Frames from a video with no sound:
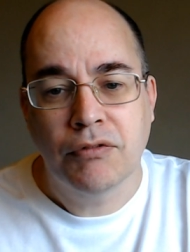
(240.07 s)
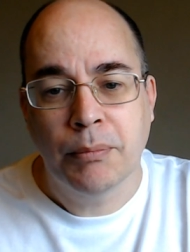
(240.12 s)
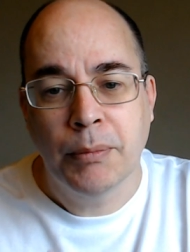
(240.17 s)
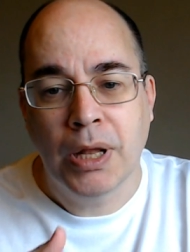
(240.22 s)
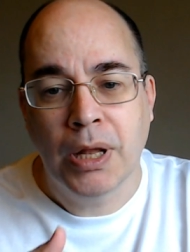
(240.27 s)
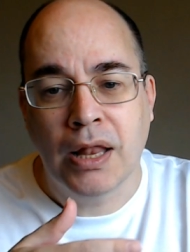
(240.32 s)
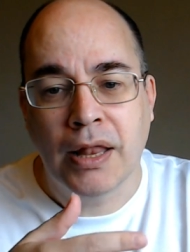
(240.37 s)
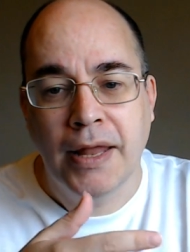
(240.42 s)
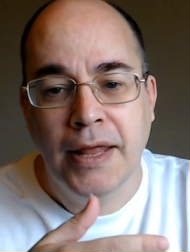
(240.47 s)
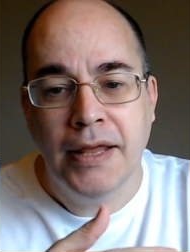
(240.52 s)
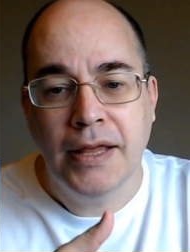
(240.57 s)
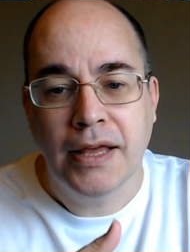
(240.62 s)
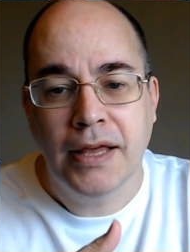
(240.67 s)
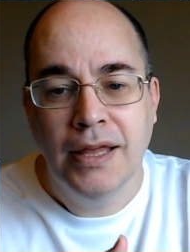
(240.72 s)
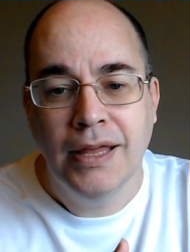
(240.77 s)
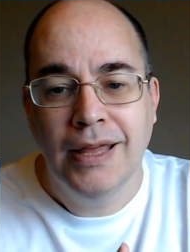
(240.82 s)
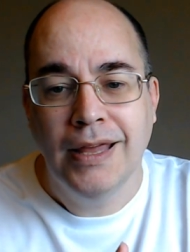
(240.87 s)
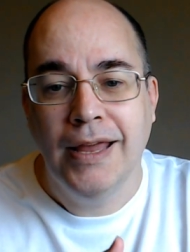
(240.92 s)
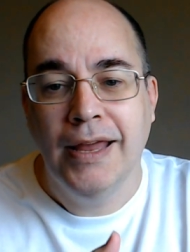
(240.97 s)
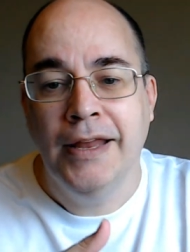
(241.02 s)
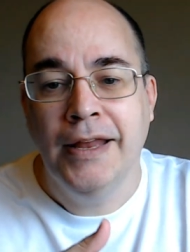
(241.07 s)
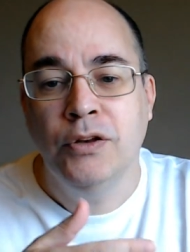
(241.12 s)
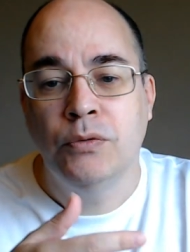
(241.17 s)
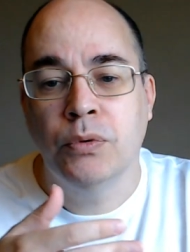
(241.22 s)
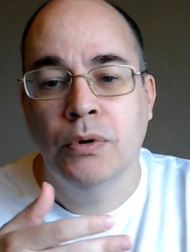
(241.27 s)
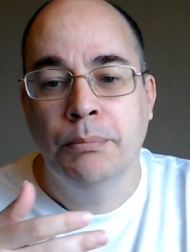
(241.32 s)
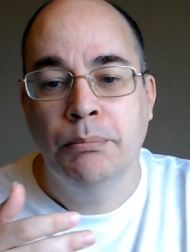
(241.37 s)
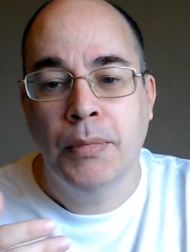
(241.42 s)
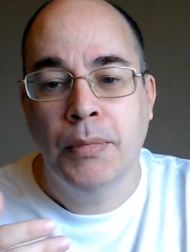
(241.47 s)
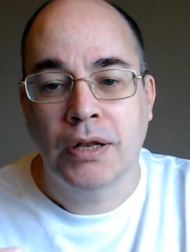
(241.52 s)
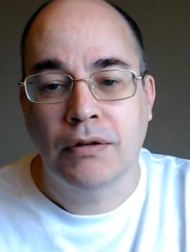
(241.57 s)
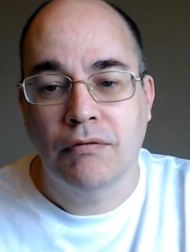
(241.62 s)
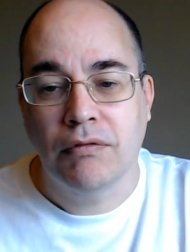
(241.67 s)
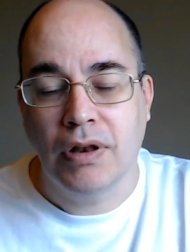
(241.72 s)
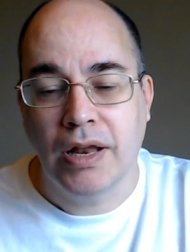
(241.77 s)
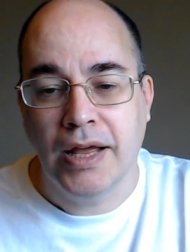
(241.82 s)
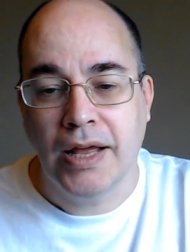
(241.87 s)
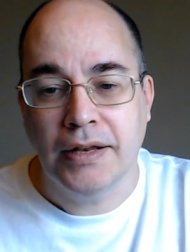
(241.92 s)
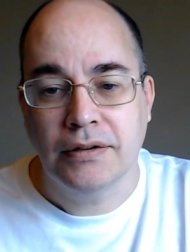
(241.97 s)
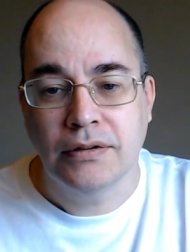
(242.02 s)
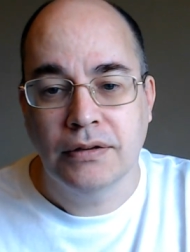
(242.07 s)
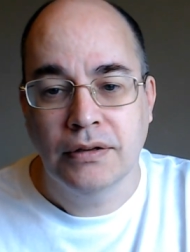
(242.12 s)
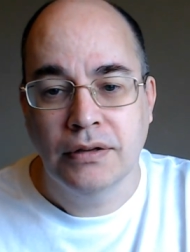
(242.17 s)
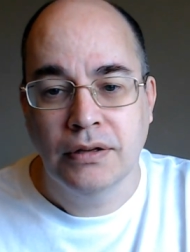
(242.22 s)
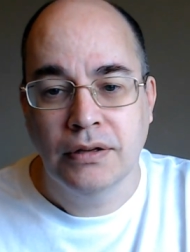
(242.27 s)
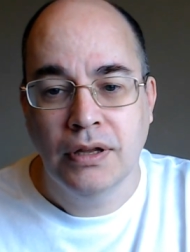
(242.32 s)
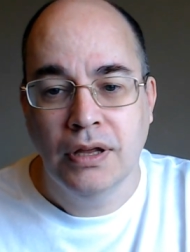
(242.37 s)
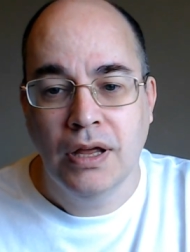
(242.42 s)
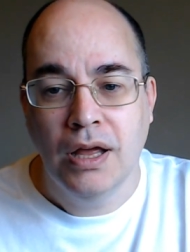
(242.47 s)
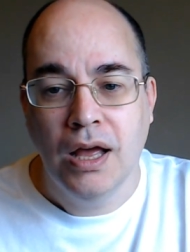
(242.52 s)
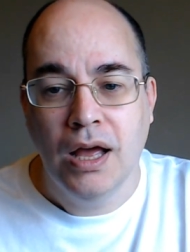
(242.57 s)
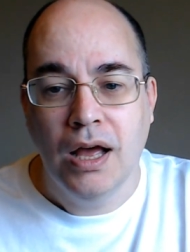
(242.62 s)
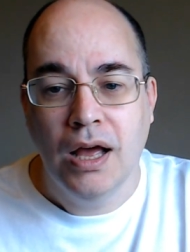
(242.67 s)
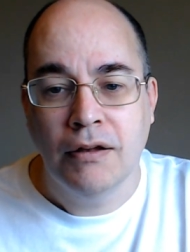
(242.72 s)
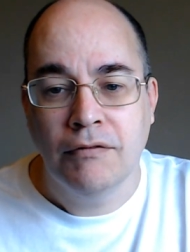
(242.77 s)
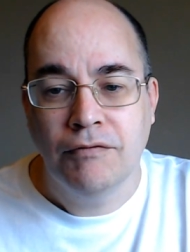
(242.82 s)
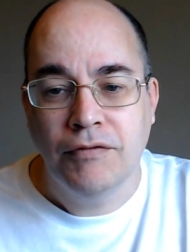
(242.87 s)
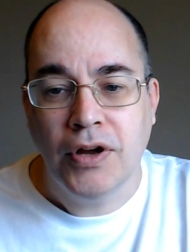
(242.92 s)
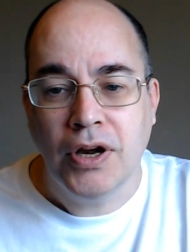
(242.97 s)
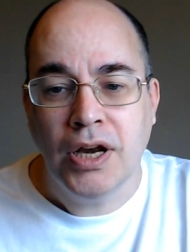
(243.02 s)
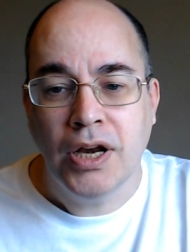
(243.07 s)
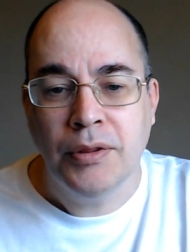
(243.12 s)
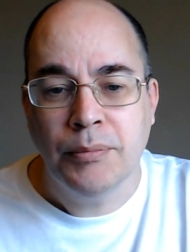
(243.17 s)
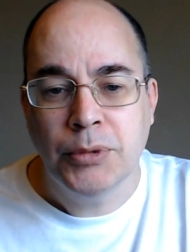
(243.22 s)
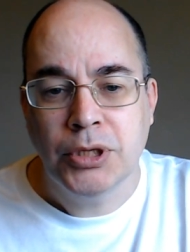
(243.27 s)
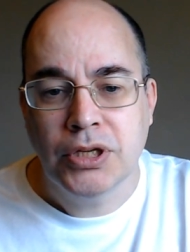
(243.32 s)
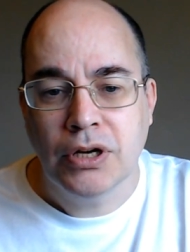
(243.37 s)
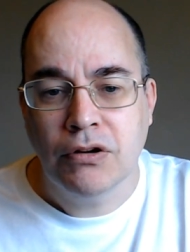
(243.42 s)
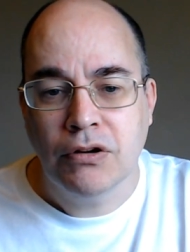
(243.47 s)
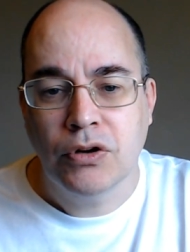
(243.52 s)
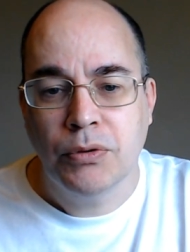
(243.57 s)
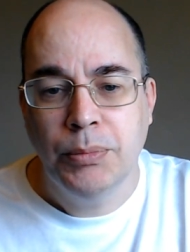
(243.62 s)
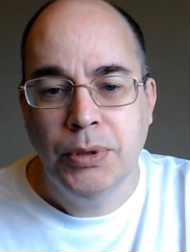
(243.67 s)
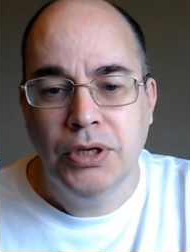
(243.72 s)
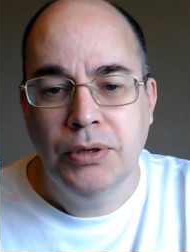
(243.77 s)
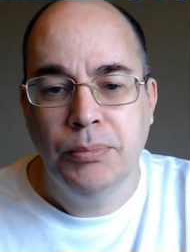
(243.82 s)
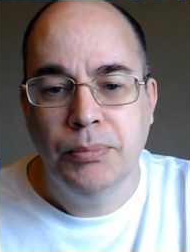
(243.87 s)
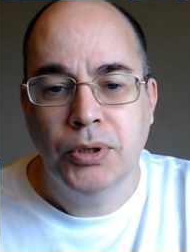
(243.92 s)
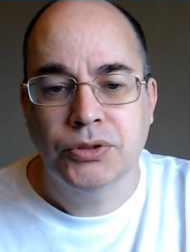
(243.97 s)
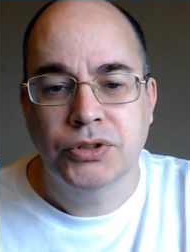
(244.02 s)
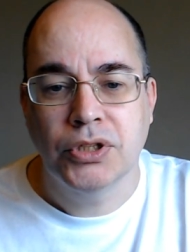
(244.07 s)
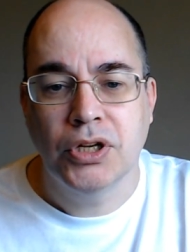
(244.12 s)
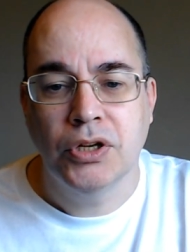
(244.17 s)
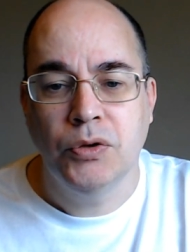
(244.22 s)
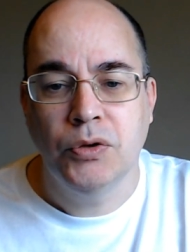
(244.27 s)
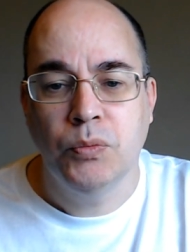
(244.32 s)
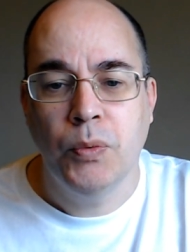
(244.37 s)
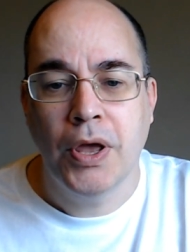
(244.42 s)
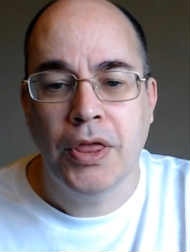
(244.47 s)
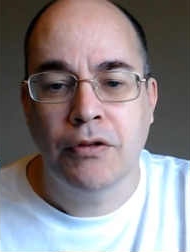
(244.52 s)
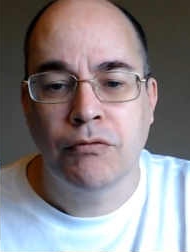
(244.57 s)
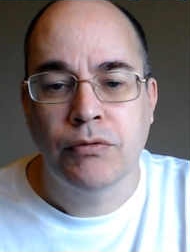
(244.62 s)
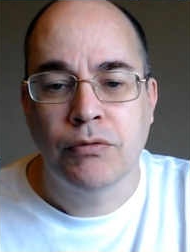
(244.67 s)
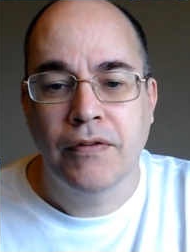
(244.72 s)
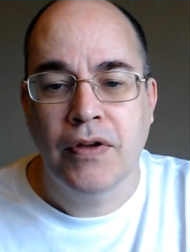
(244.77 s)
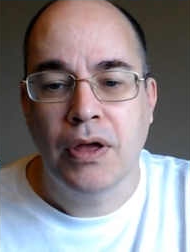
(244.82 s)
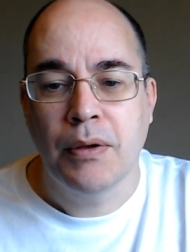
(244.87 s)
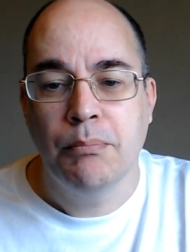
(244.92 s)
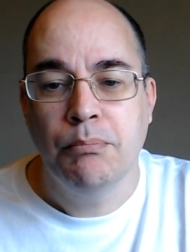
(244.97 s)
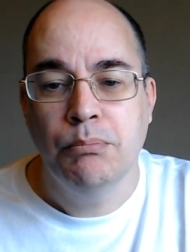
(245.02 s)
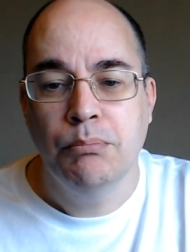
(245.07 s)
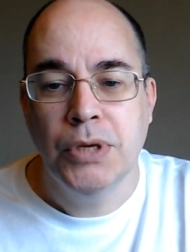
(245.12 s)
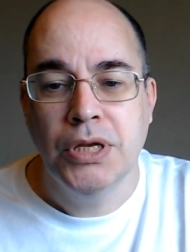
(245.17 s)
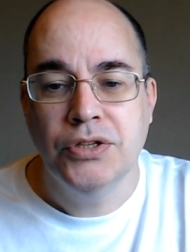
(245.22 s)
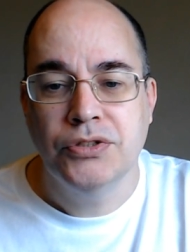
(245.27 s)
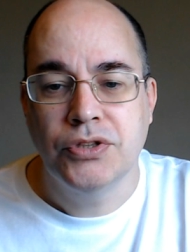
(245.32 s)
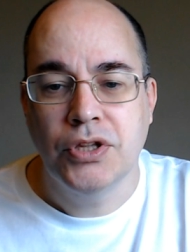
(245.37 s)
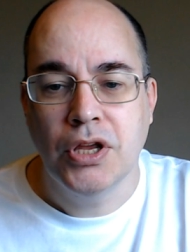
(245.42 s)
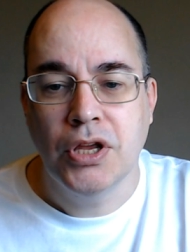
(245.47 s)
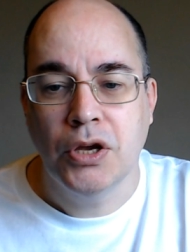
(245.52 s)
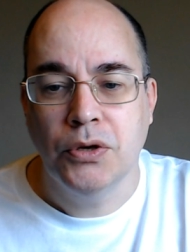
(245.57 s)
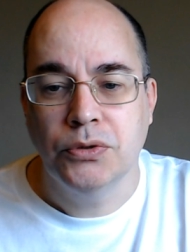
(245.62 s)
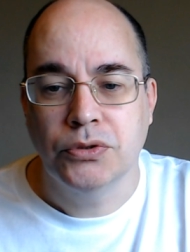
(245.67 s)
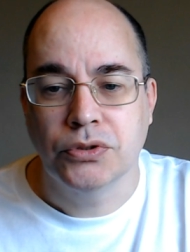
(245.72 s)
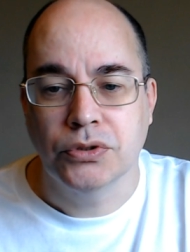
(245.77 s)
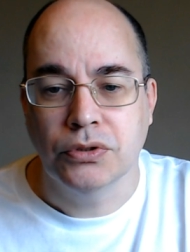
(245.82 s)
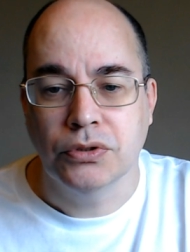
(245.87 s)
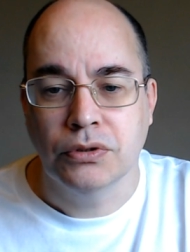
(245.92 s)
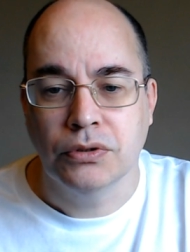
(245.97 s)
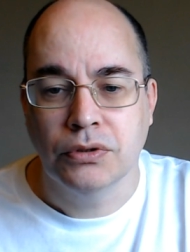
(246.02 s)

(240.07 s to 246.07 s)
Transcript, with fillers: a lake into a mudflat, and finally the material could be deposited where the river meets the ocean.